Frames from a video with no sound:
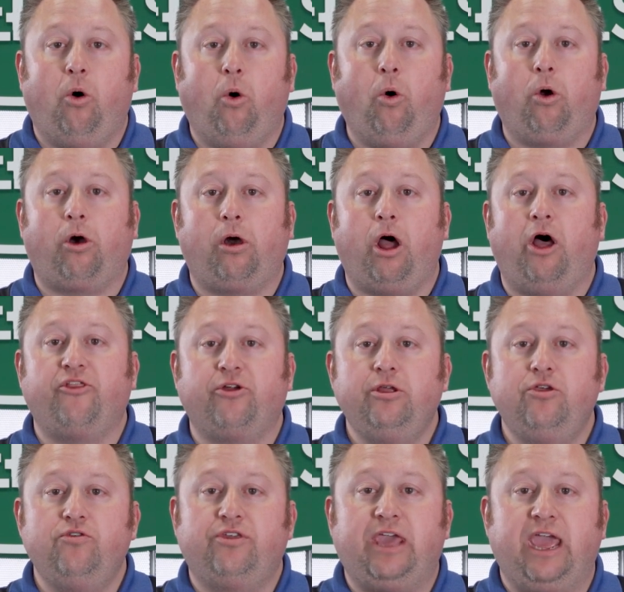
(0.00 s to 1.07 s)
or other
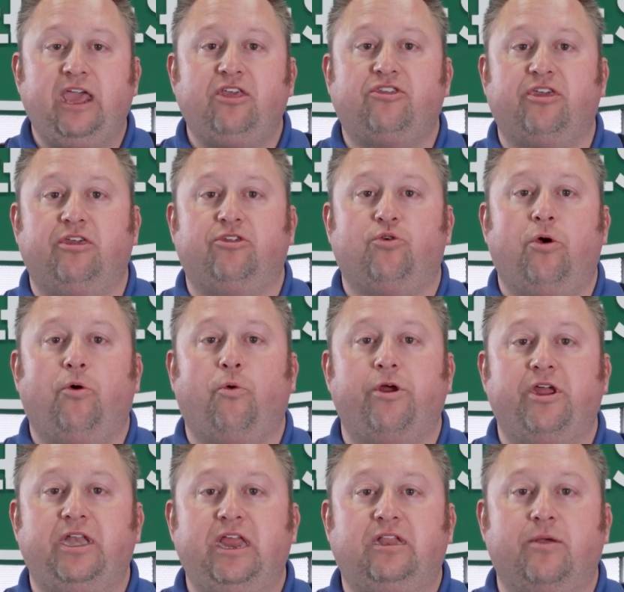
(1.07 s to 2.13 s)
use cases
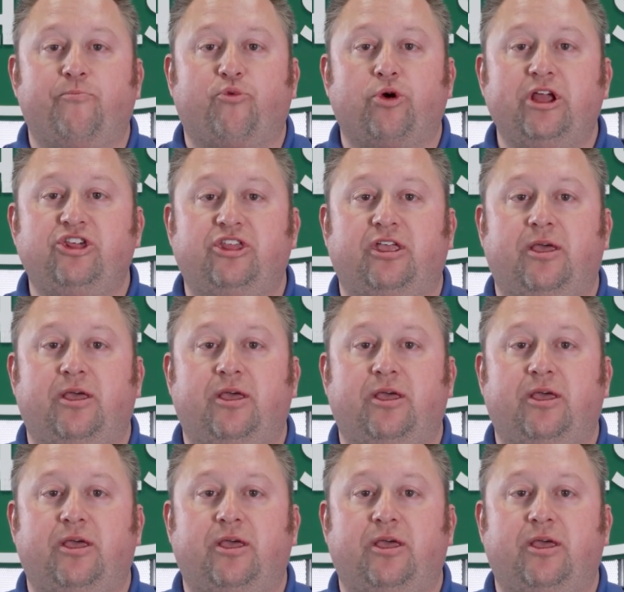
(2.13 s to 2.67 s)
where you need to bridge the